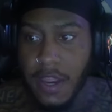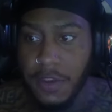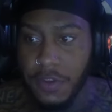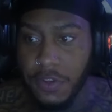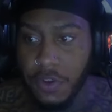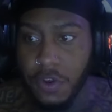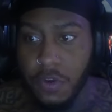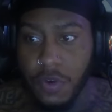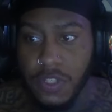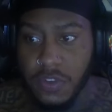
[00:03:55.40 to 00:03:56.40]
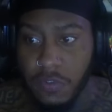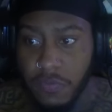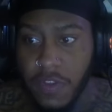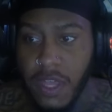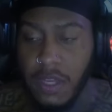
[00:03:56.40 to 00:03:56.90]
you're going to
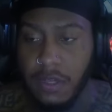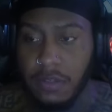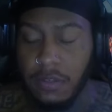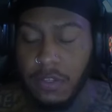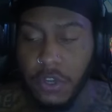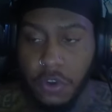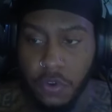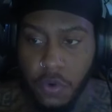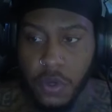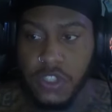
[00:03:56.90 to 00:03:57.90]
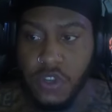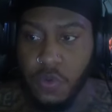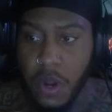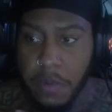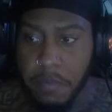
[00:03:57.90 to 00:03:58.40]
fiend. You're going to
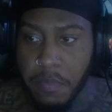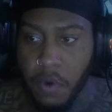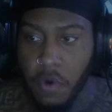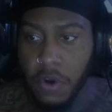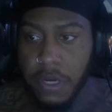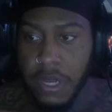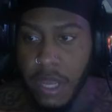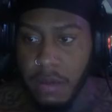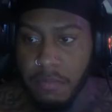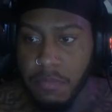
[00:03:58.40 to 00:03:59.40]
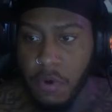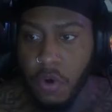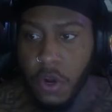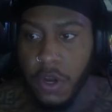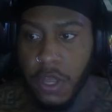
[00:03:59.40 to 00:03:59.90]
want more and
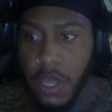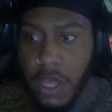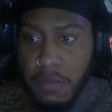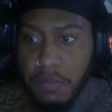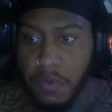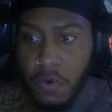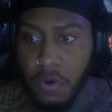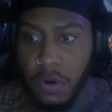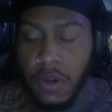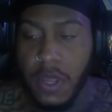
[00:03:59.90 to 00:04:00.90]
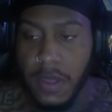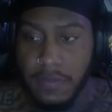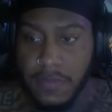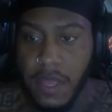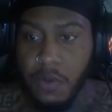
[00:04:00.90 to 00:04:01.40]
more and more.
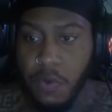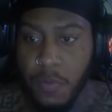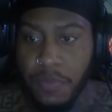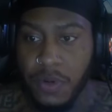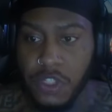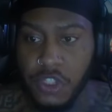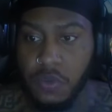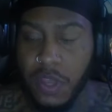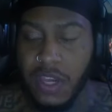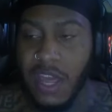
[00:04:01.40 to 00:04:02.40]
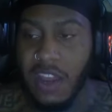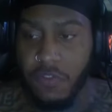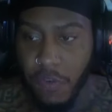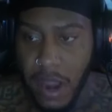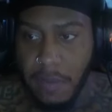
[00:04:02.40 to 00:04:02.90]
They will put you in a
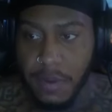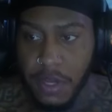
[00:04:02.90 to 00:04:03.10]
rabbit